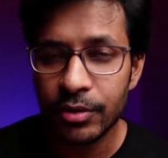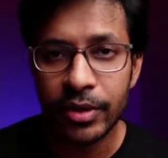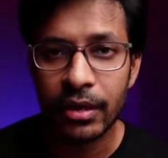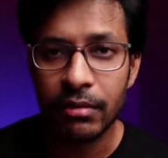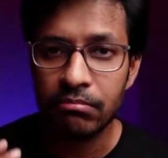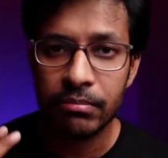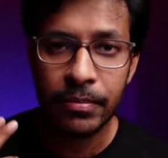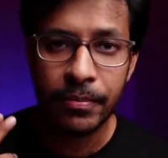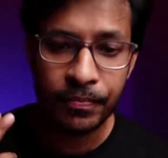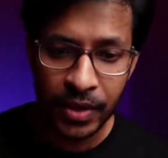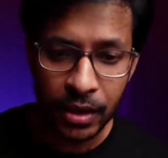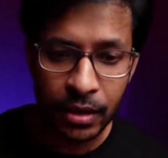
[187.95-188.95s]
You can
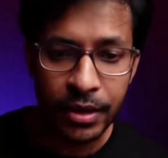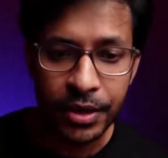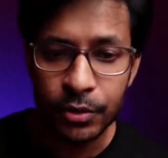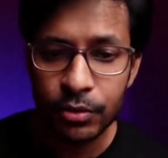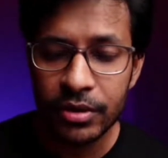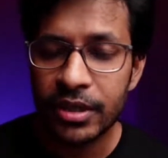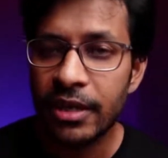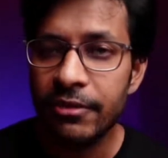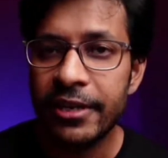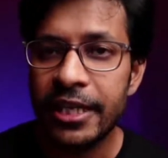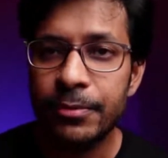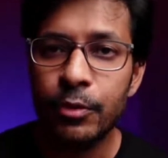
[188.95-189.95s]
use the
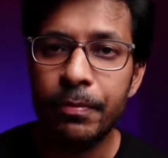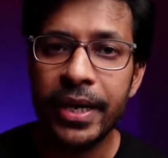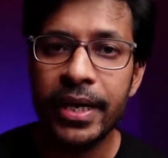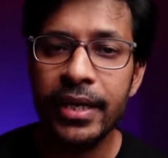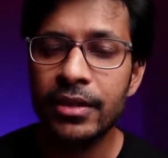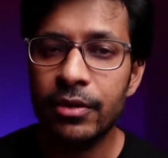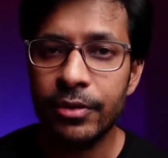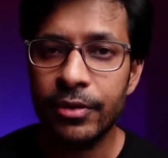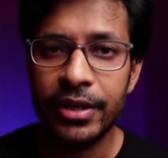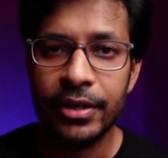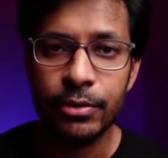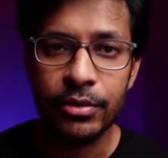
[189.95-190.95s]
Facebook page, or you
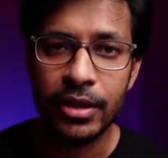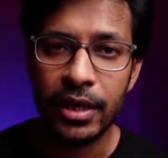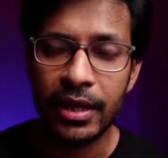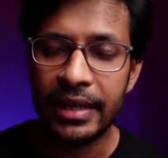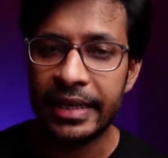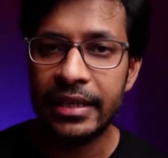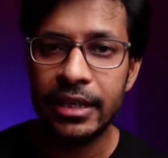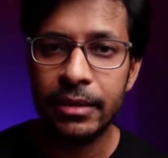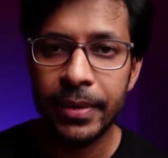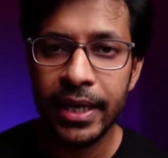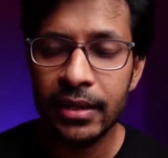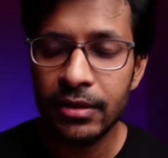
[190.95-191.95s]
can use the
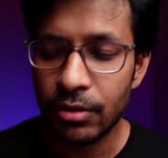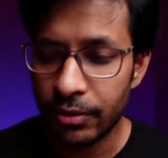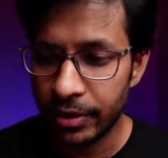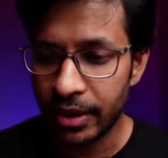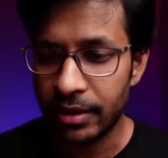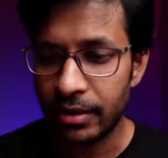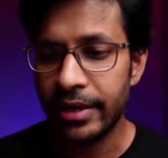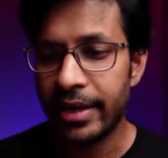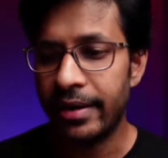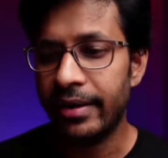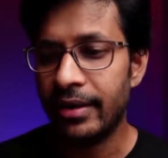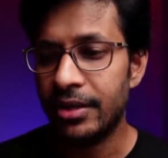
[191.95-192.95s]
LinkedIn page, or you can
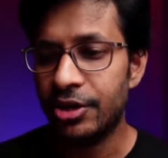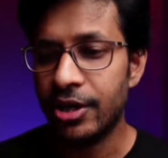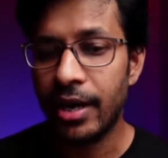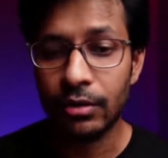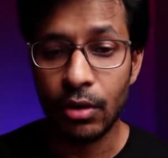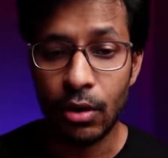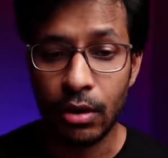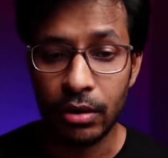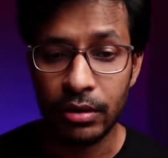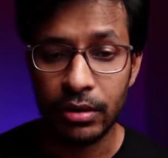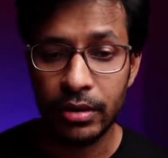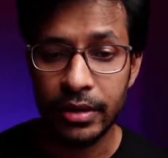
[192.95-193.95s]
directly chat
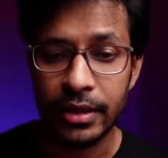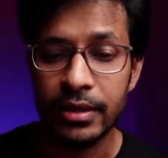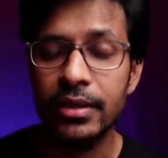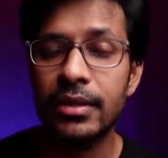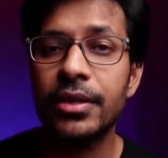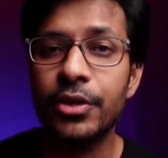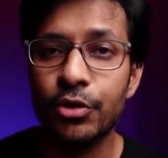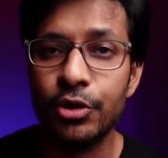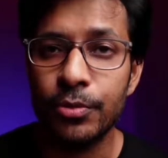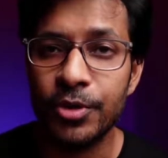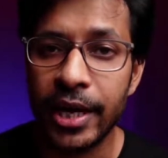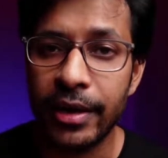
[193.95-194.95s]
on the
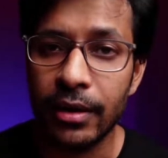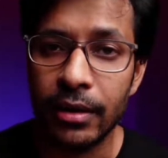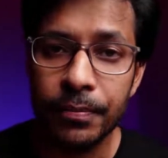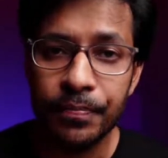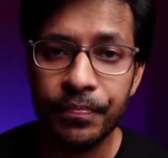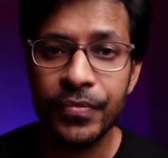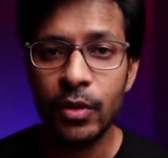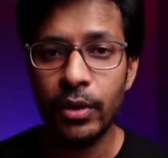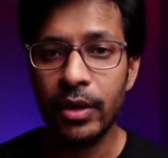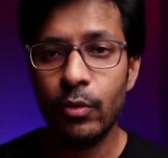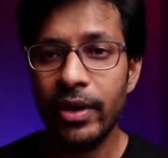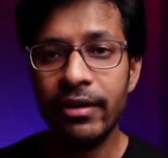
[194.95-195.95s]
YouTube channel.
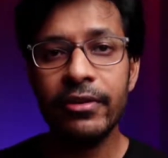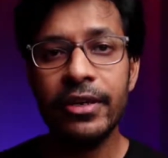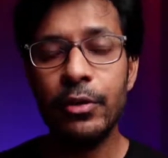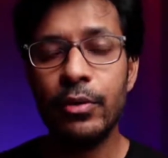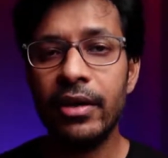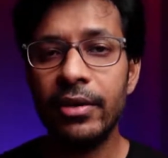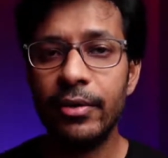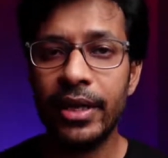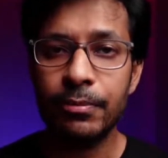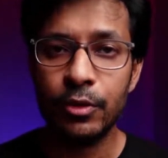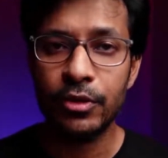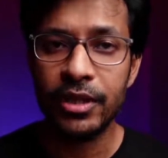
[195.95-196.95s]
Okay, wherever you are, you
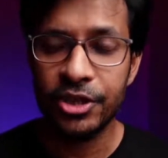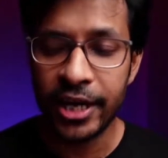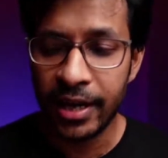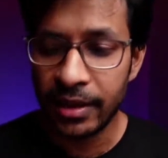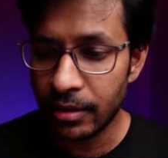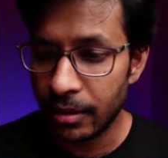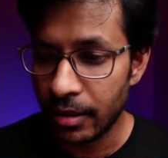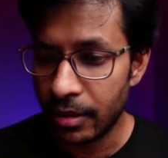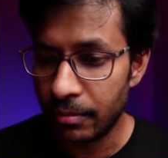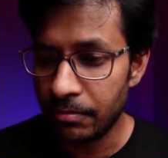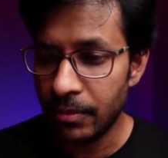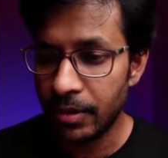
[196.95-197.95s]
can put the chat,
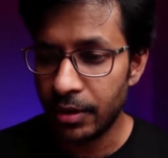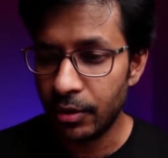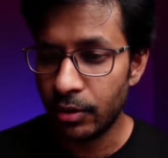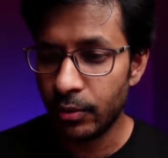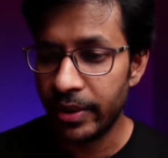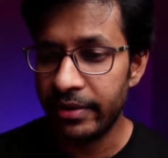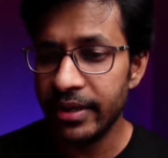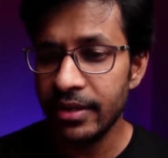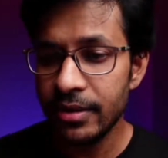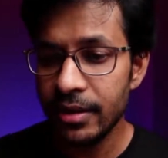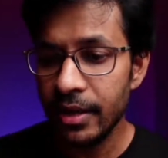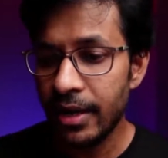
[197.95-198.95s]
your
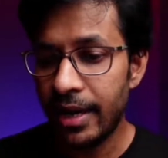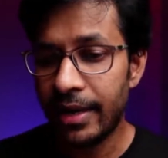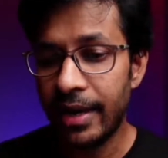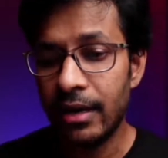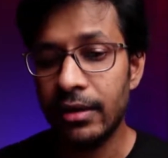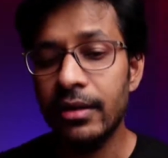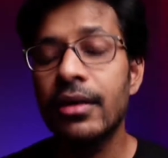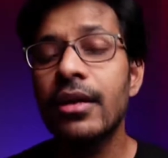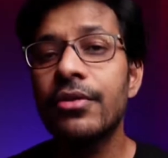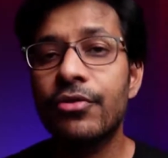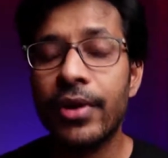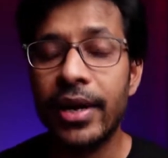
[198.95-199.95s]
queries, and I'll
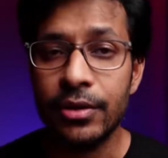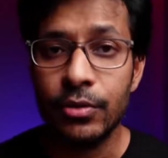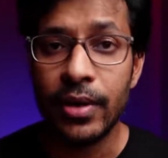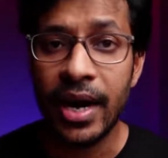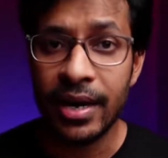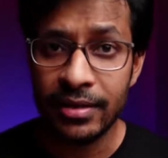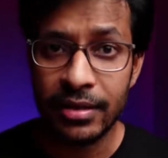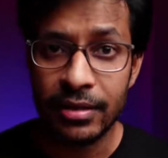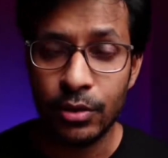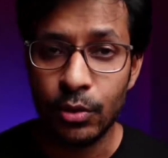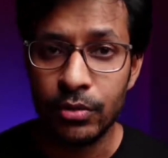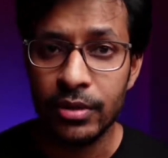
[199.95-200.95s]
try to answer
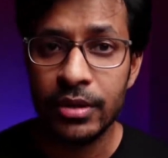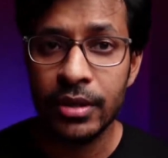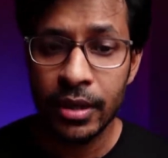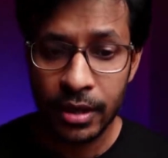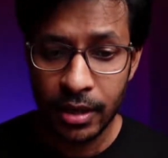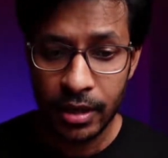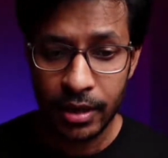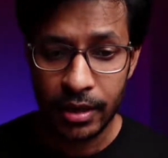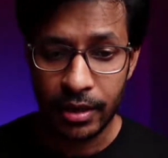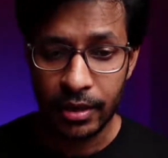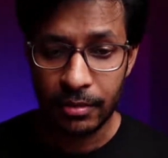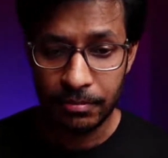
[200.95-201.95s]
those
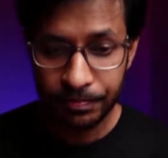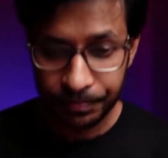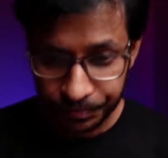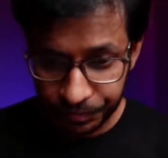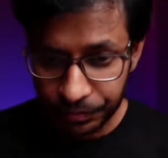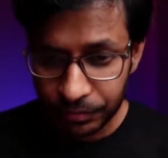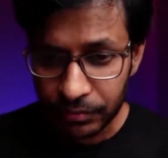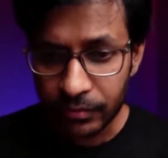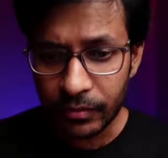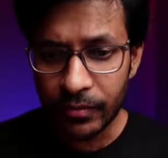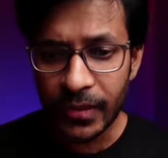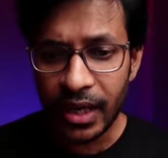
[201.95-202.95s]
uh,
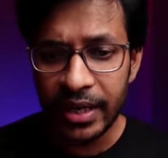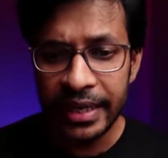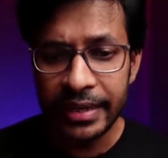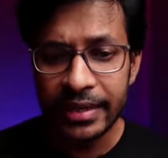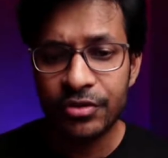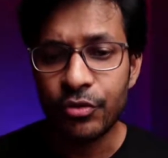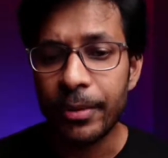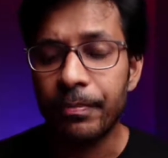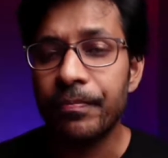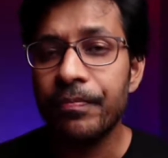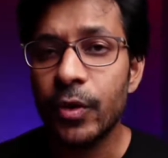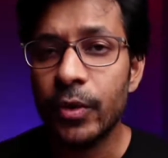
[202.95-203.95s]
in the
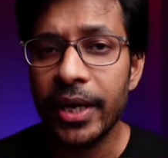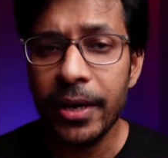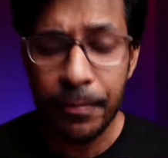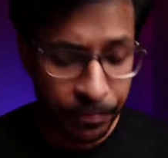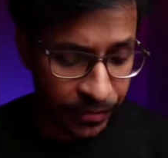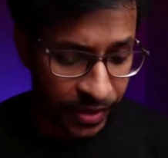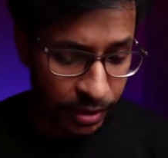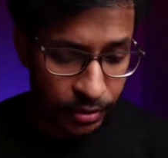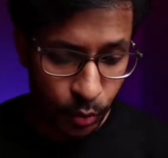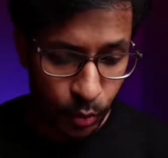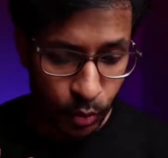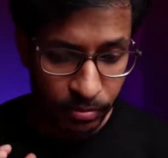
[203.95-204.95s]
stream. Okay,
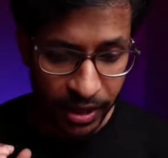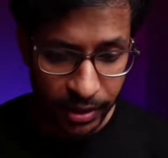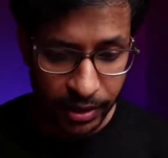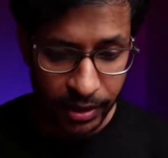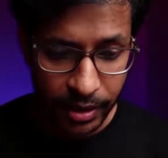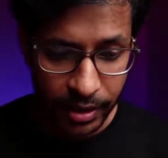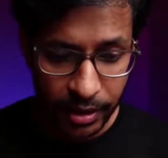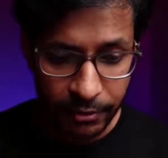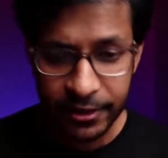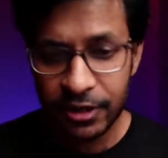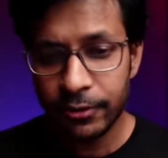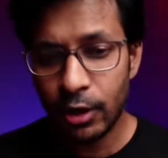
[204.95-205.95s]
so
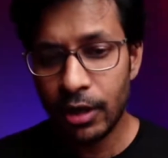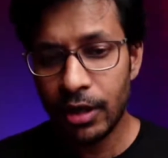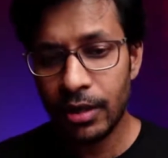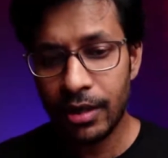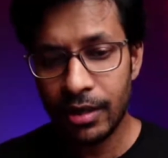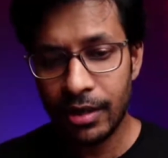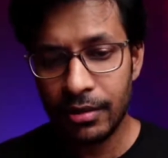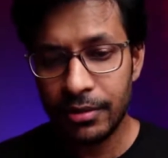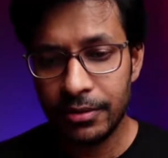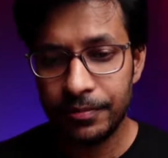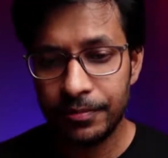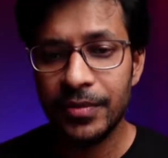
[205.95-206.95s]
first of all,
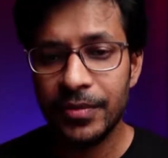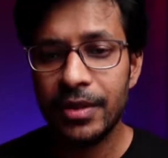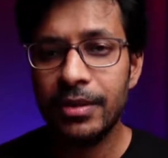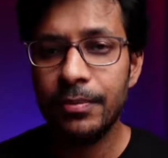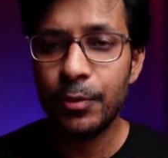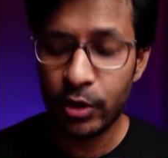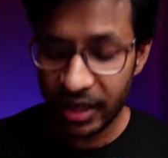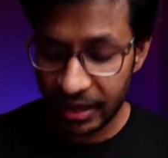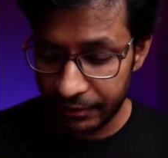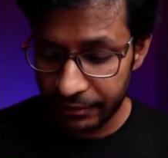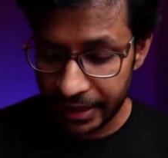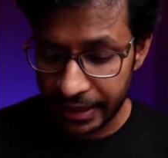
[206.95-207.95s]

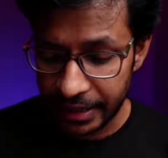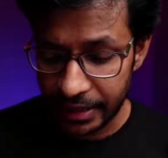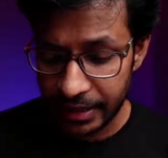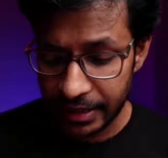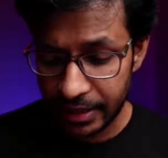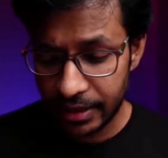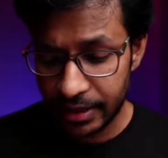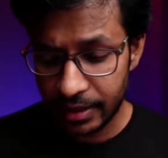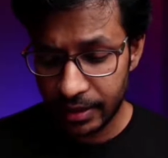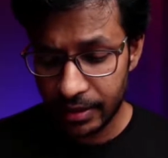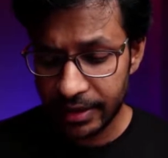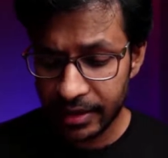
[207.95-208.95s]
productivity.
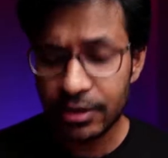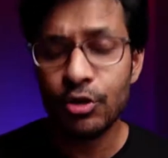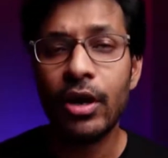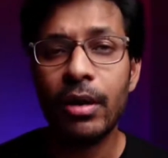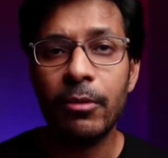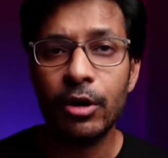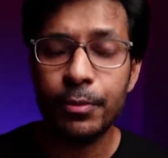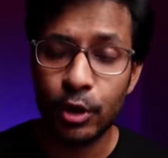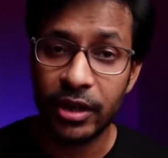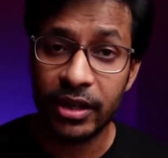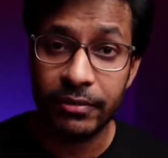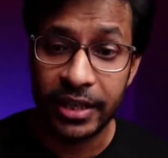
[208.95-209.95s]
Let us talk about
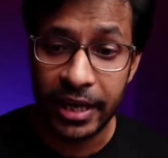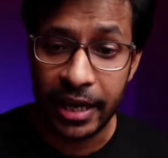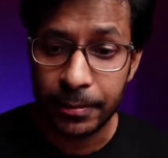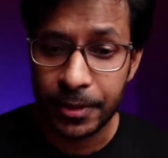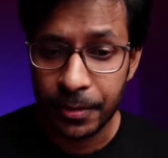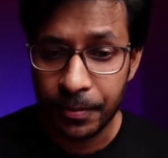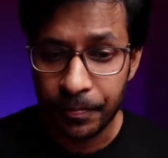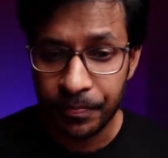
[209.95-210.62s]
productivity apps.